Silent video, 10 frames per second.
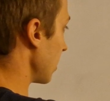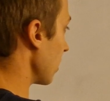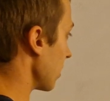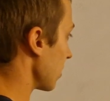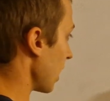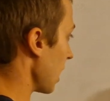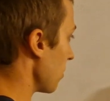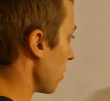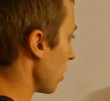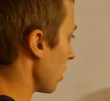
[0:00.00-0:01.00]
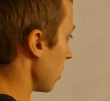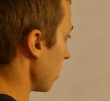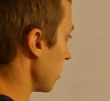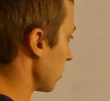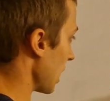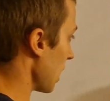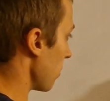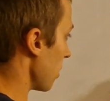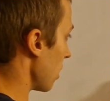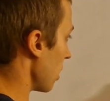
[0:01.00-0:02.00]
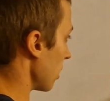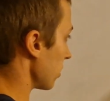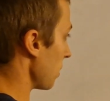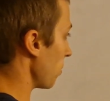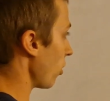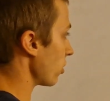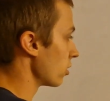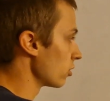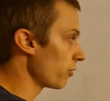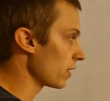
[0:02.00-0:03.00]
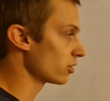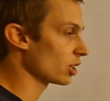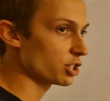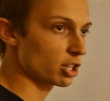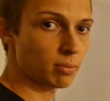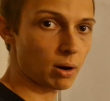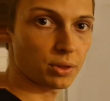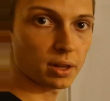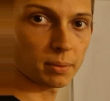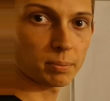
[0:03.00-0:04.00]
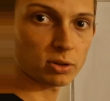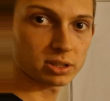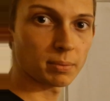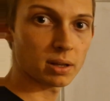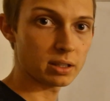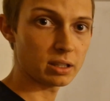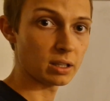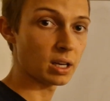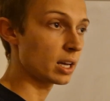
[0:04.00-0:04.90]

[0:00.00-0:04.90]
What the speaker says: still the same point. Nothing's changing about the possibility.